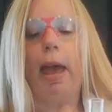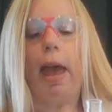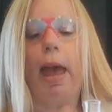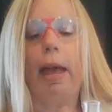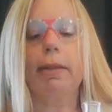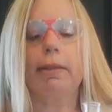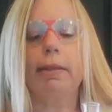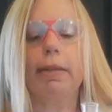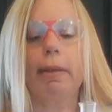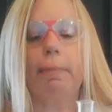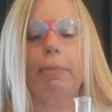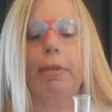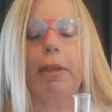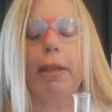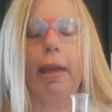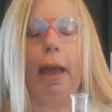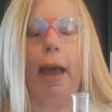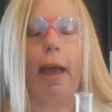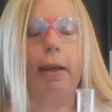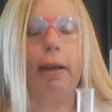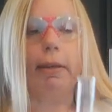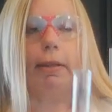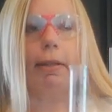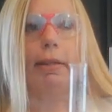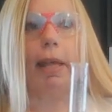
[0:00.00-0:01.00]
And something
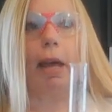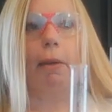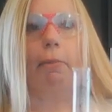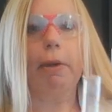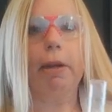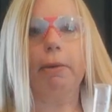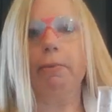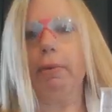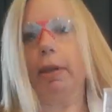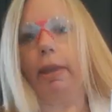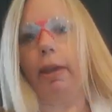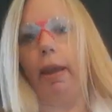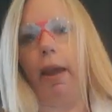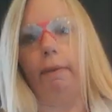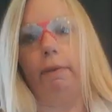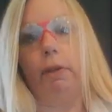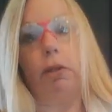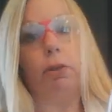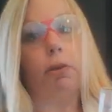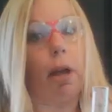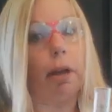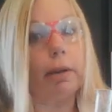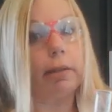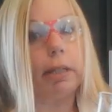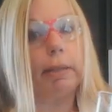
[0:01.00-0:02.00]
else that we really haven't
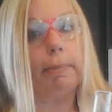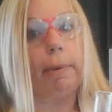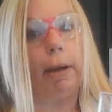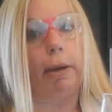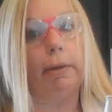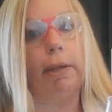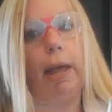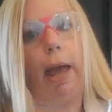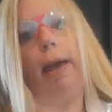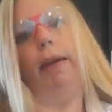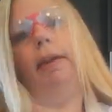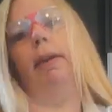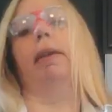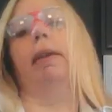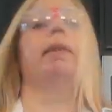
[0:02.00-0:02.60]
talked about yet